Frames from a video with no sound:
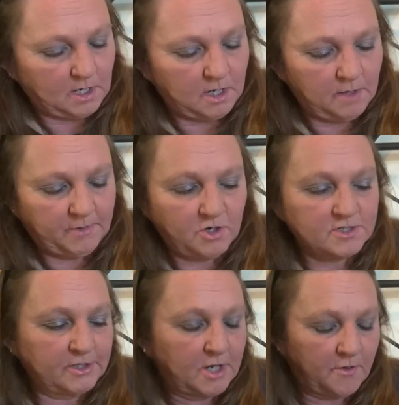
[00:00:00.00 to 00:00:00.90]
Um,
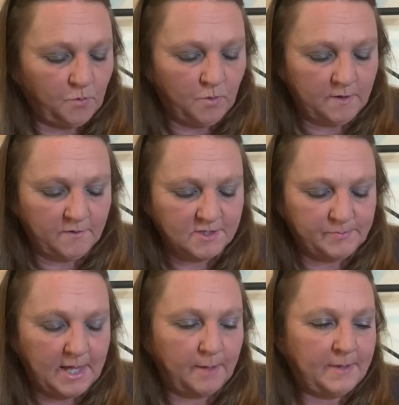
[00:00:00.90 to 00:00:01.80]
here's another one of those
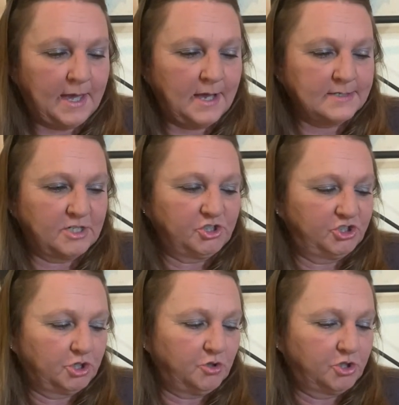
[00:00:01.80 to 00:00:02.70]
black bags. I
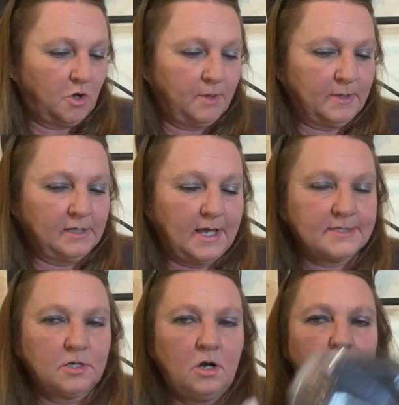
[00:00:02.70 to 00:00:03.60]
just showed y'all in my
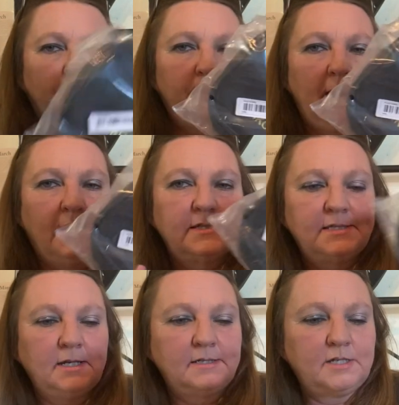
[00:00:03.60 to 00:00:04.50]
last haul, the black
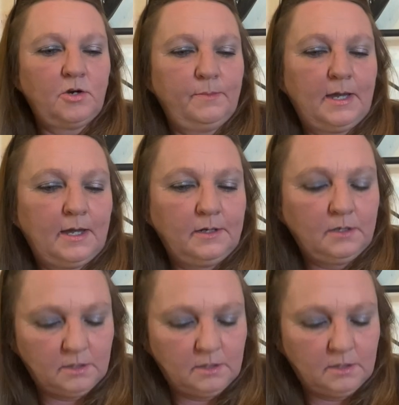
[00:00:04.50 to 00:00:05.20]
sanitary bags.